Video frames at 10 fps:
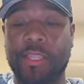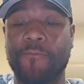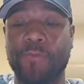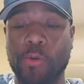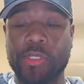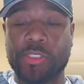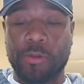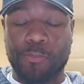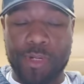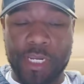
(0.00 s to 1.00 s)
they focus
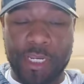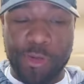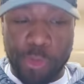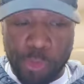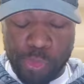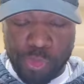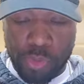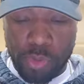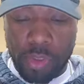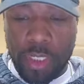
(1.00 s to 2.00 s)
on bringing a
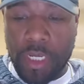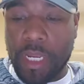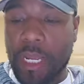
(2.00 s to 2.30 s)
neutral